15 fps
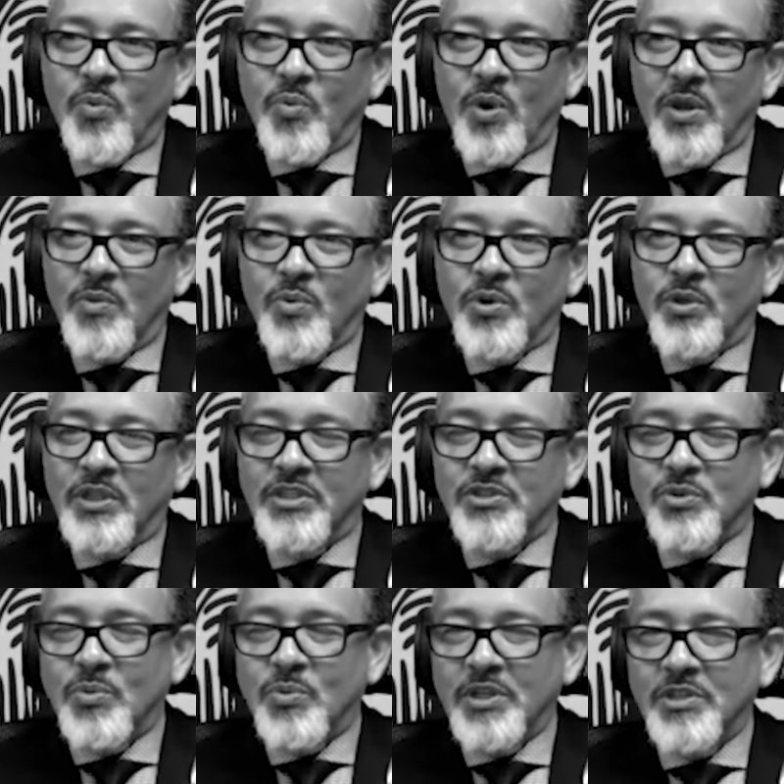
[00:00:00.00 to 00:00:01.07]
We will in
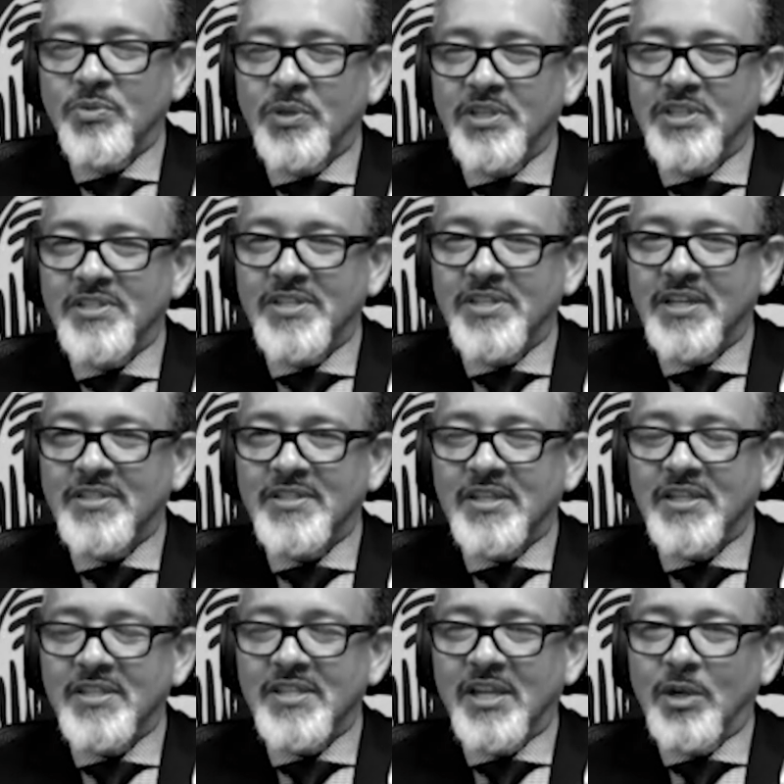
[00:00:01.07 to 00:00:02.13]
2026
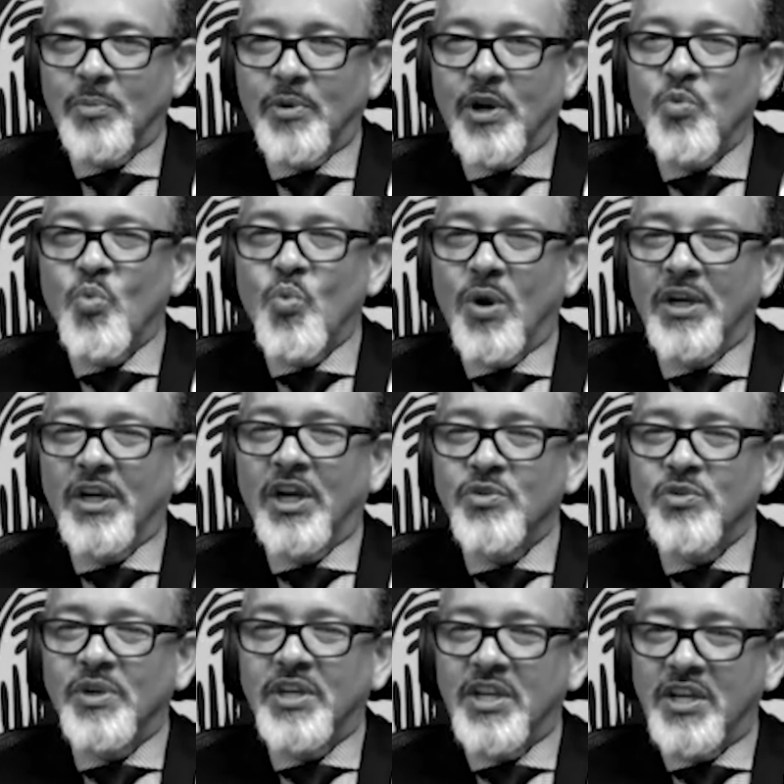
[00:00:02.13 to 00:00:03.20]
celebrate
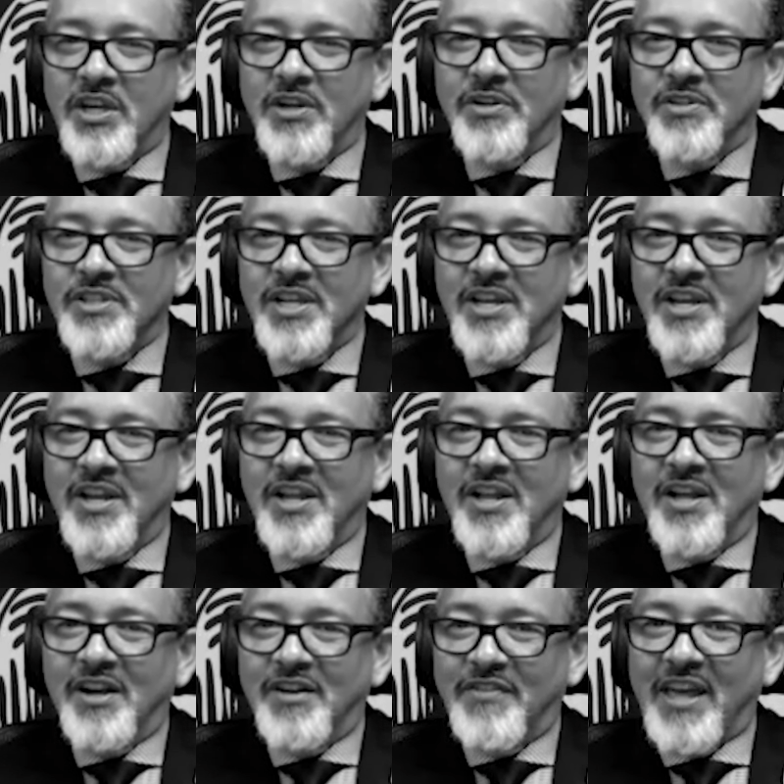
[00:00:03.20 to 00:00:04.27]
100 years
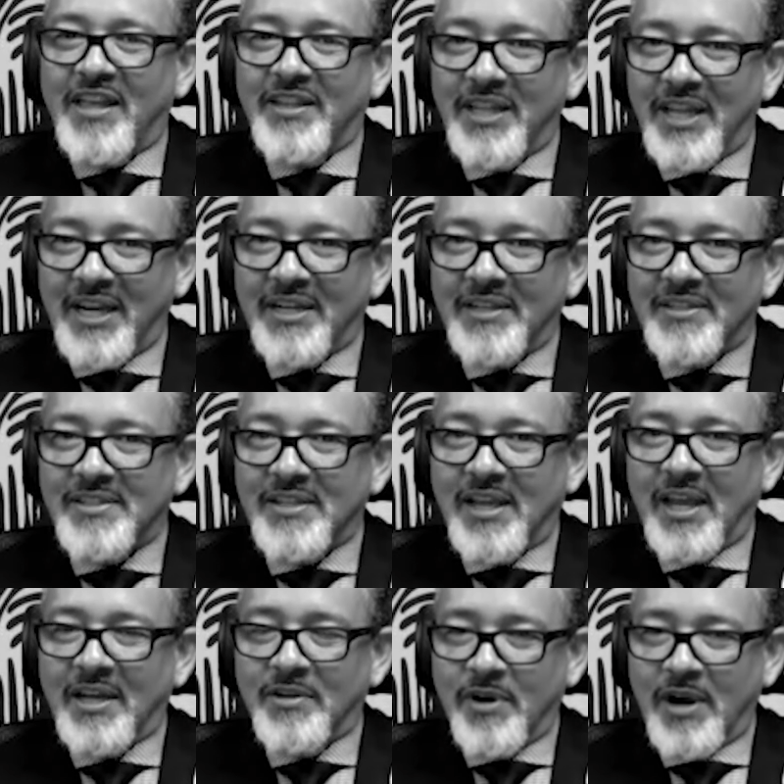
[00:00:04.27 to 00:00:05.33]
of athletics
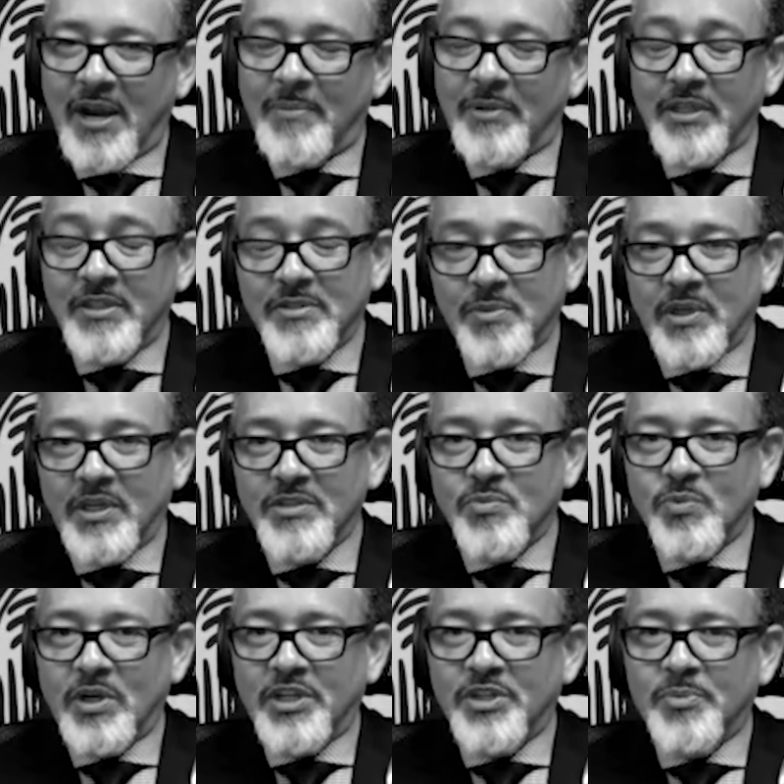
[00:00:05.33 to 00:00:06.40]
at Grambling, as well as
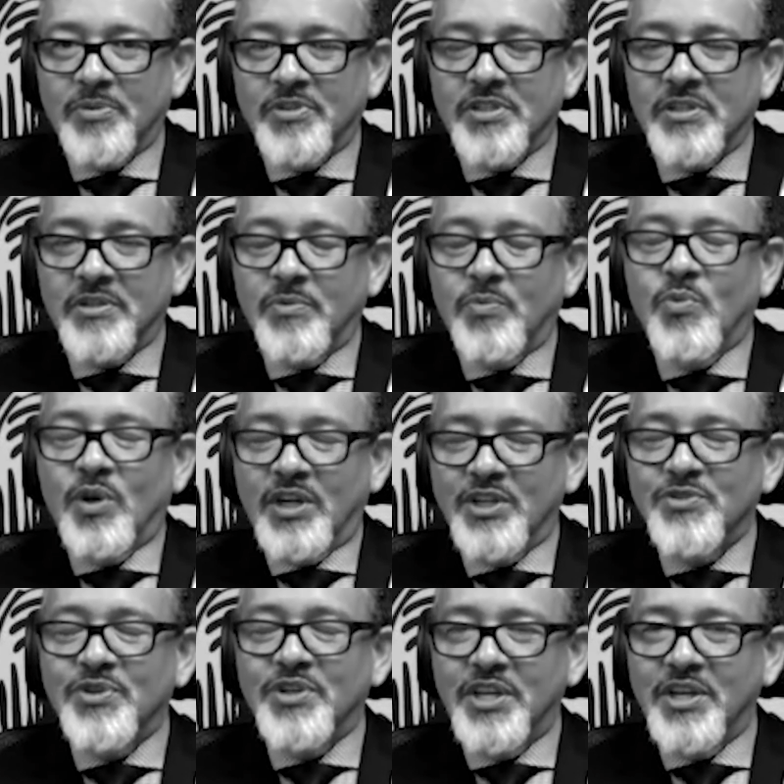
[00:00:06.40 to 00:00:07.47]

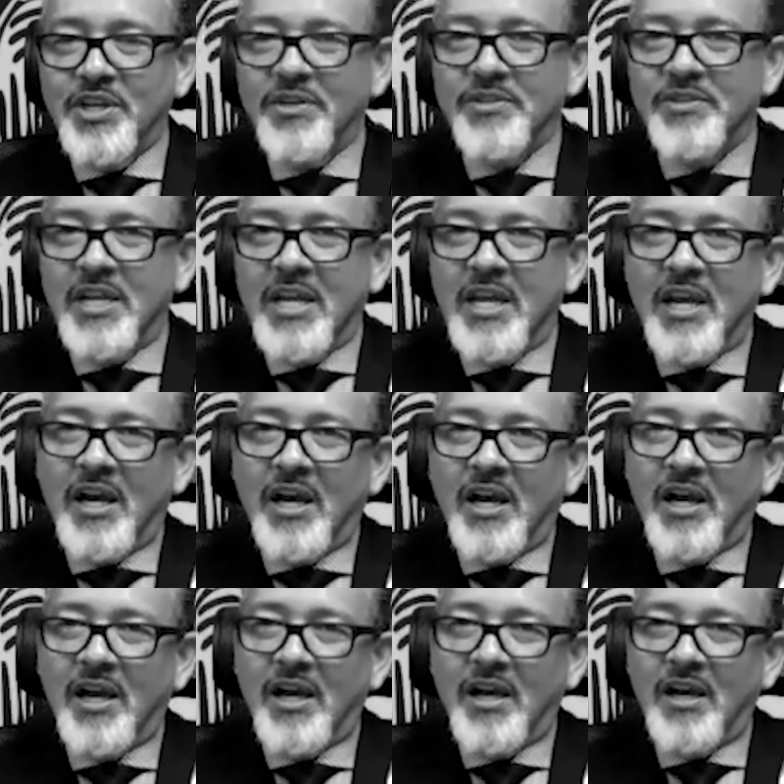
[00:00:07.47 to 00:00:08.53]
100 years
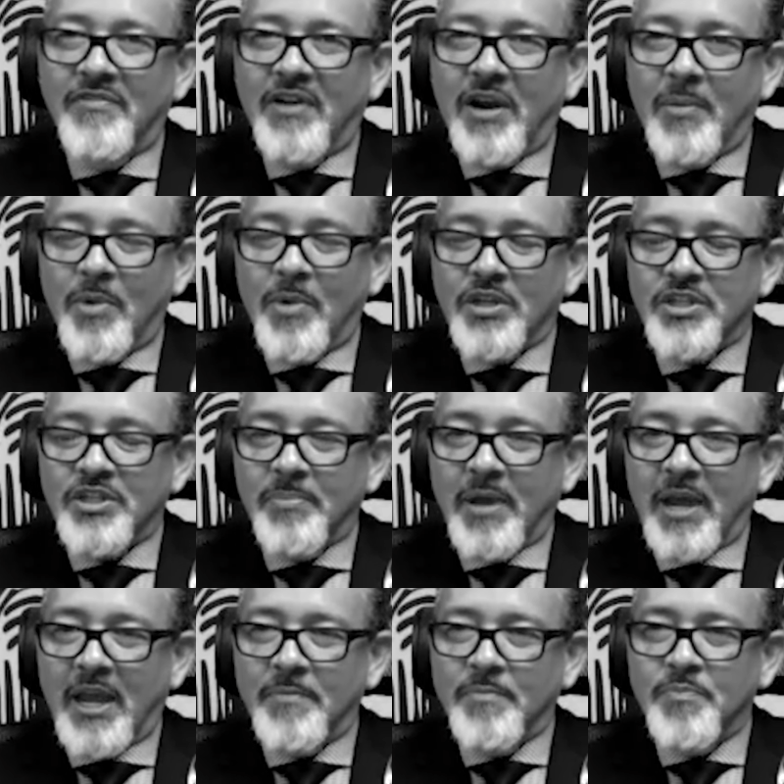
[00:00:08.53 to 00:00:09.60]
of our marching
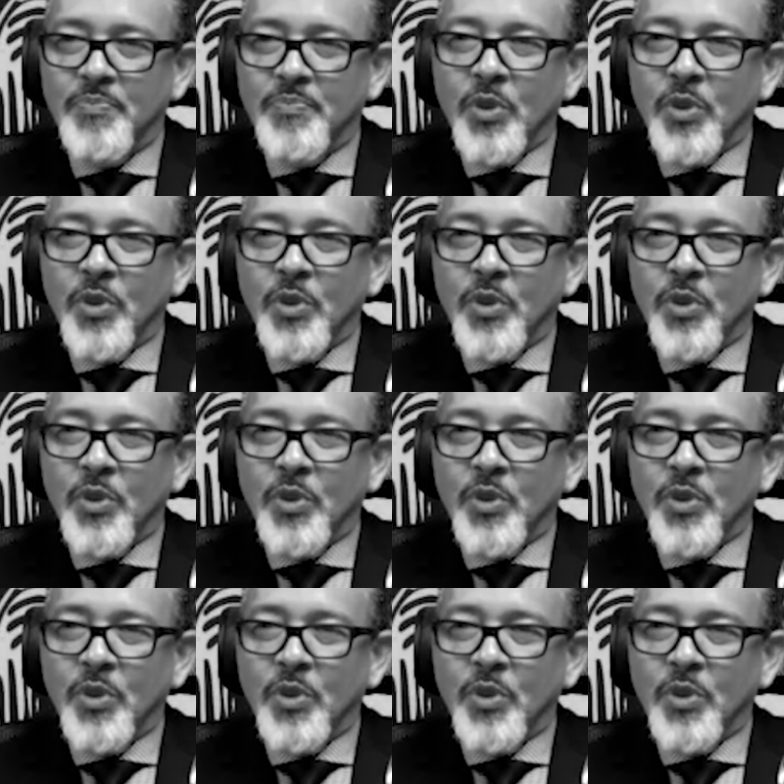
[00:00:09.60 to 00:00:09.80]
band.